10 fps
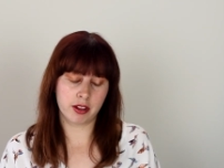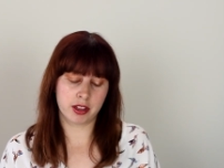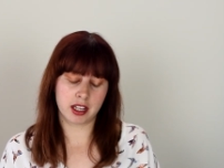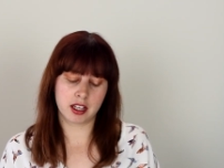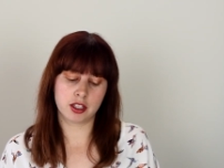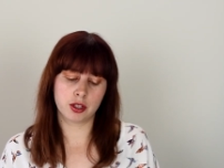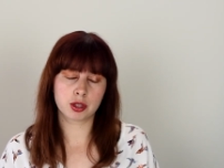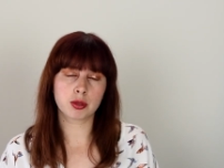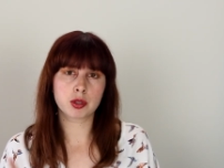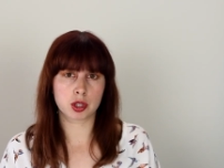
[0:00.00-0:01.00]
the
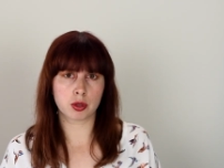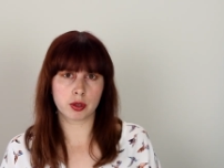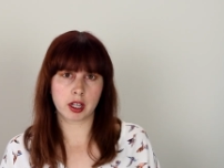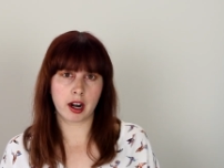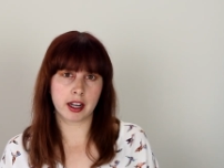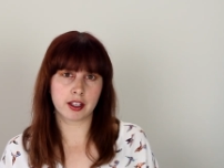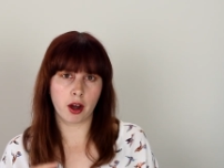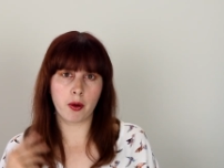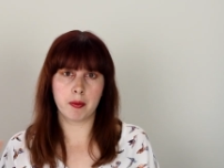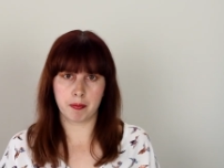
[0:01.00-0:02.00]
usual store that I
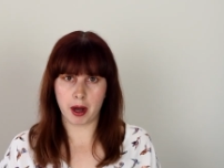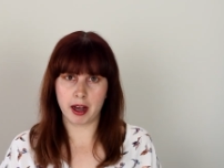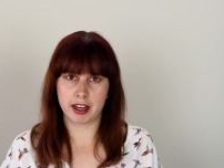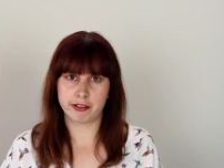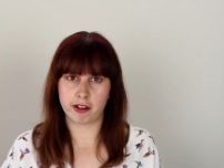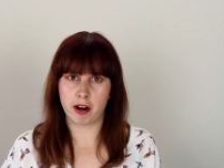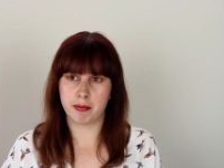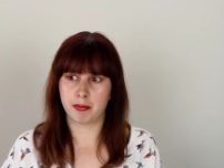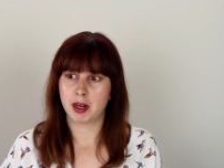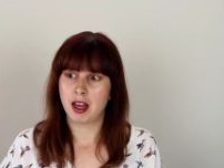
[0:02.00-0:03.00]
go and buy
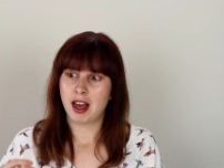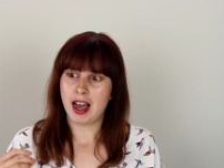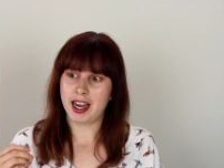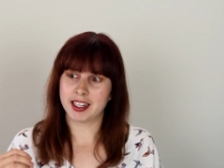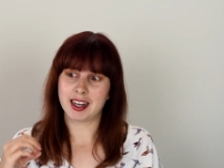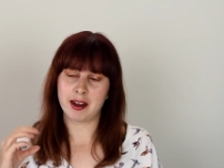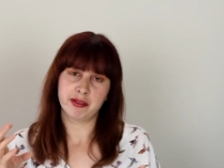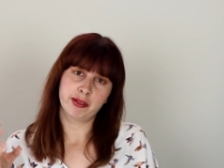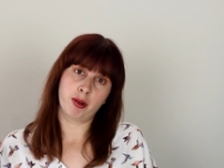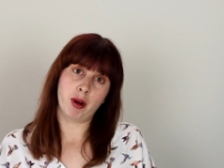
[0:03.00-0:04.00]
from had it
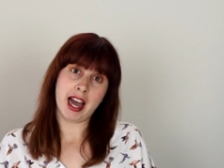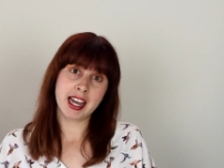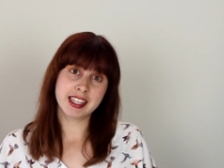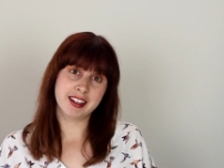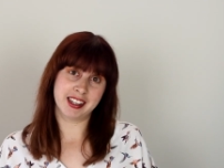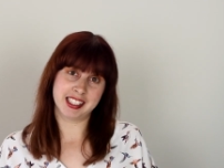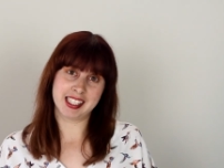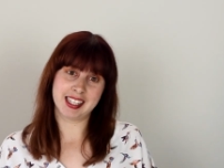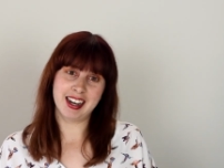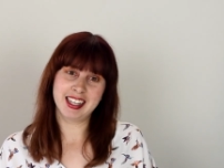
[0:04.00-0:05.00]
up for
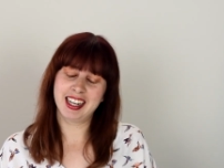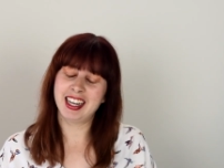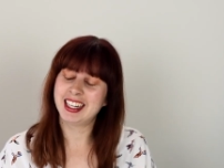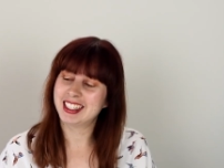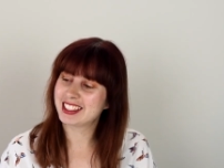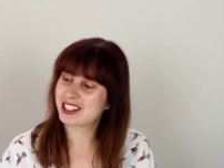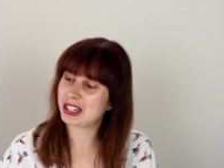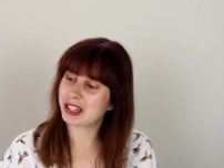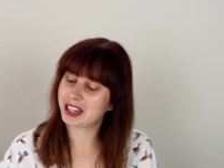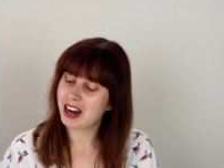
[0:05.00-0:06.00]
$8.99,
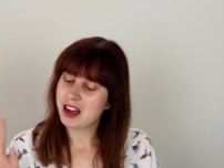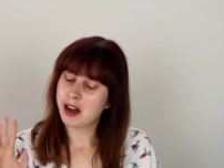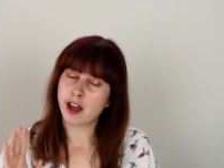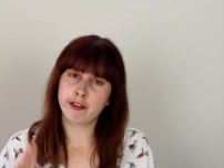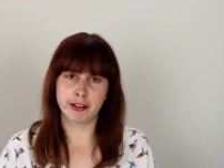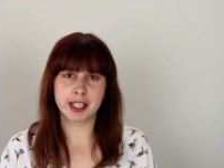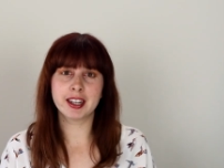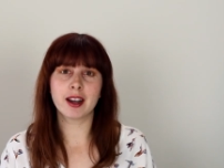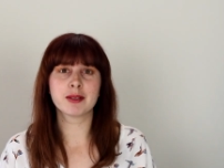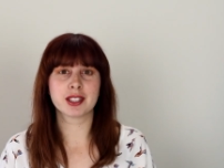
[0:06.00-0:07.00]
so I figured
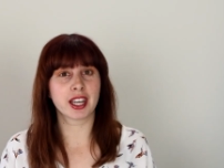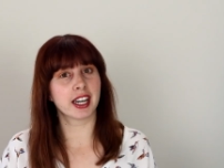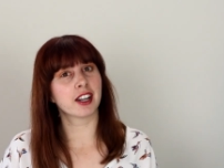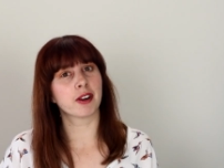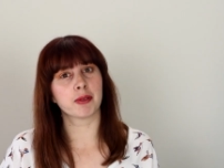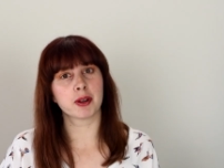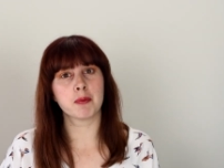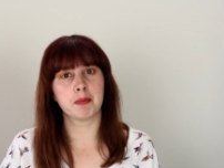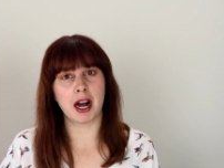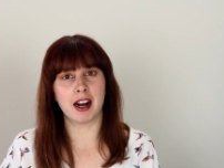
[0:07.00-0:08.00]
I was getting a real
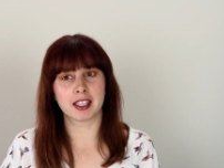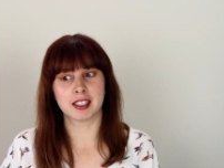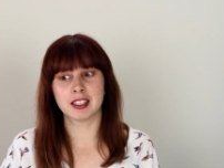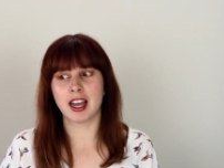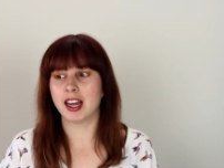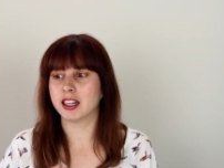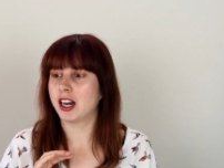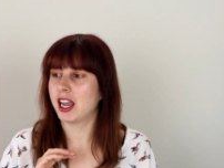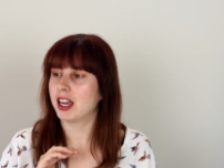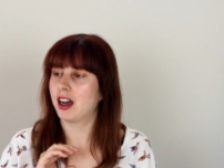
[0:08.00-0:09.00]
bargain,
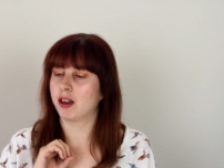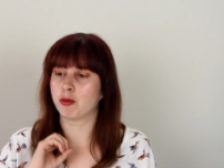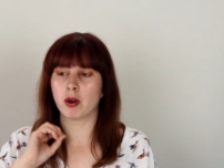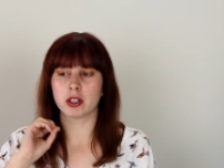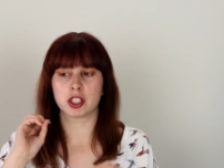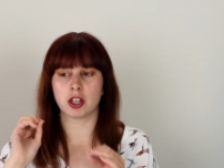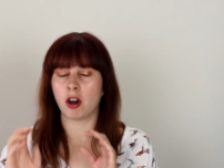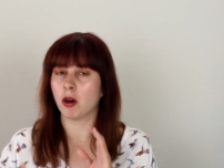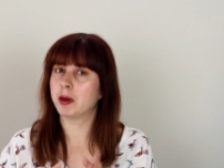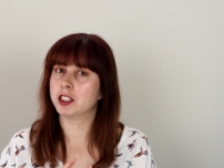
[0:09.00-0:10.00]
and I watched a
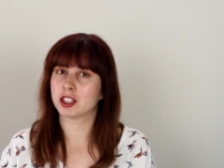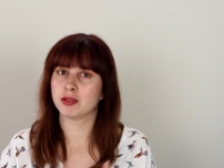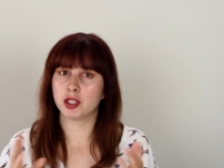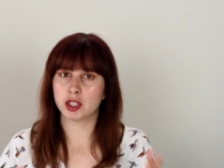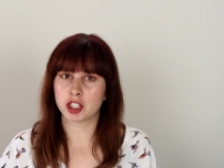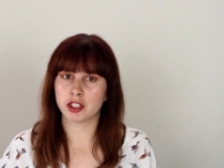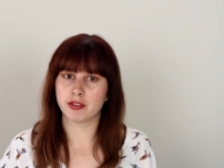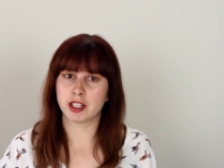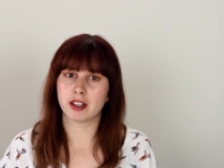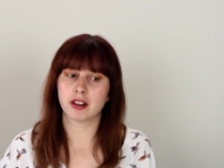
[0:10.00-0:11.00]
whole bunch of YouTube
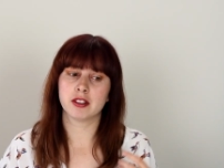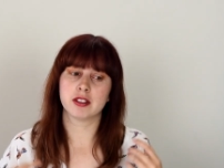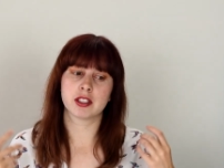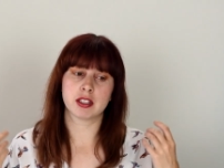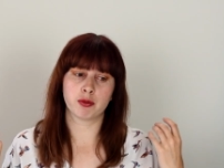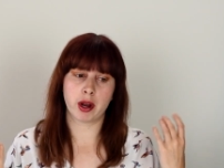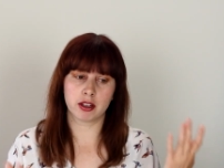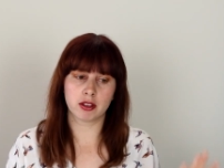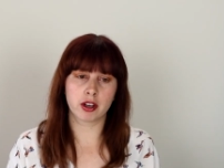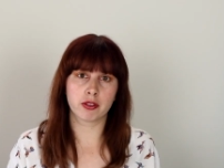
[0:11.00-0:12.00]
videos, read
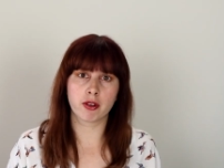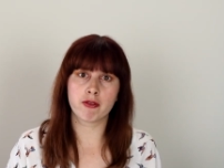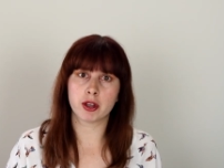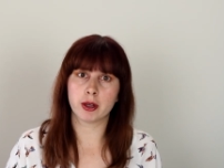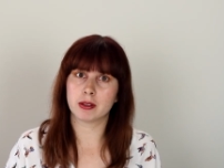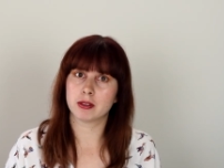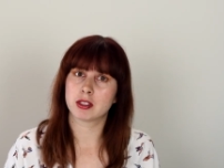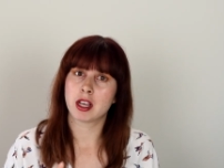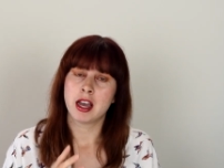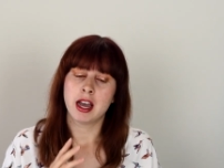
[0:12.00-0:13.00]
a lot of reviews,